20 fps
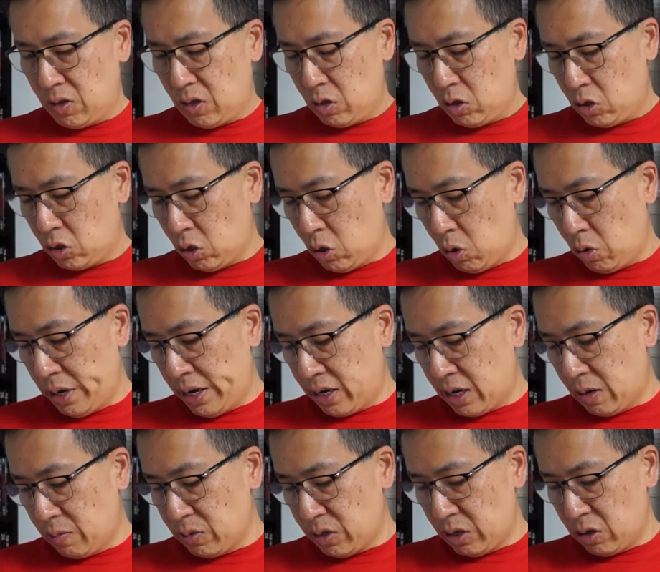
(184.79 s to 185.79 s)
So it
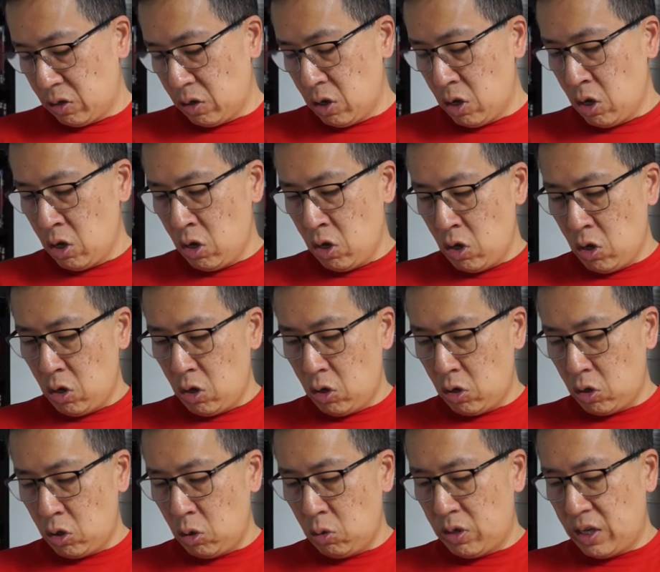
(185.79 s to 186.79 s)
comes in
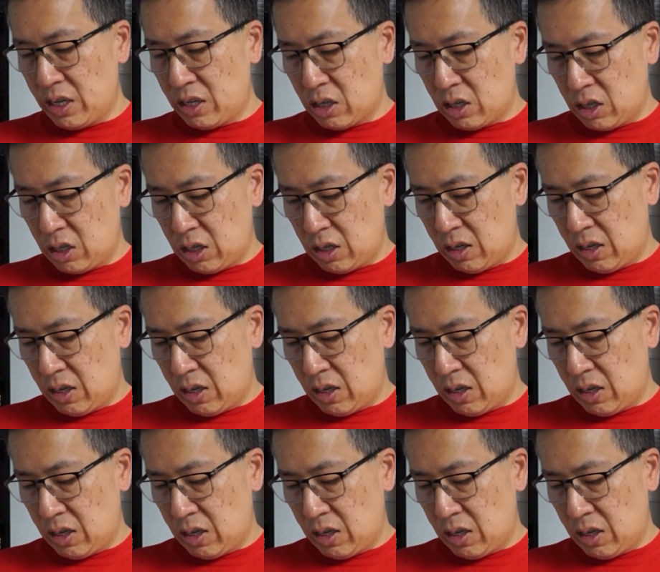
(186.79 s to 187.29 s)
2 discs.